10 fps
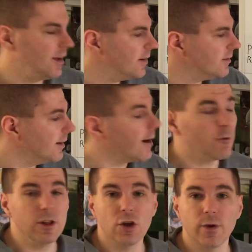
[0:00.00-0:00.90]
not
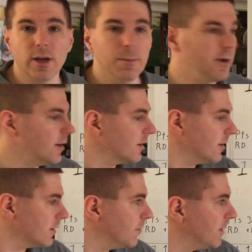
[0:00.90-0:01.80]
really great compared
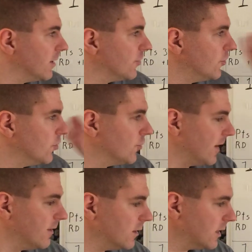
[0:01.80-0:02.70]
to the
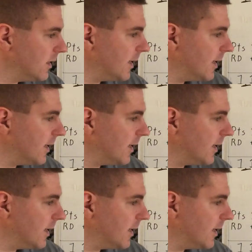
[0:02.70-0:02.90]
rest of the league.